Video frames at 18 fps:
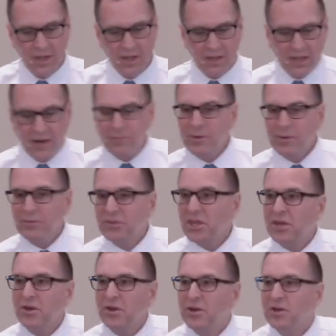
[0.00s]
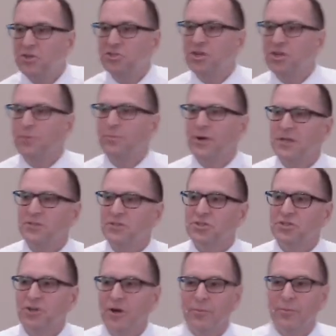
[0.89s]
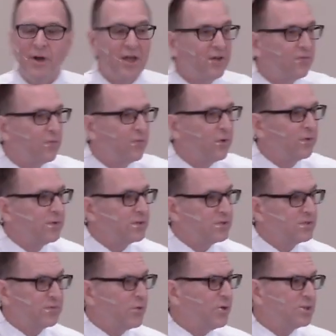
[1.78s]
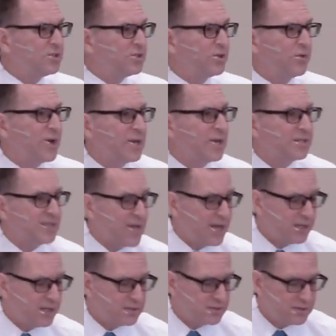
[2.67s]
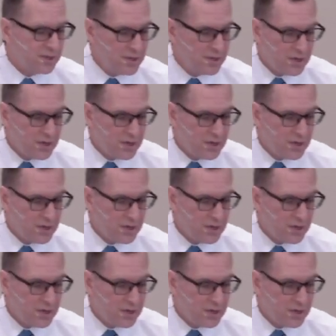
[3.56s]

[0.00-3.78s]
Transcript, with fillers: A lot of people think you're going to jump right to Jeremiah 4, verse 4. It's a great text.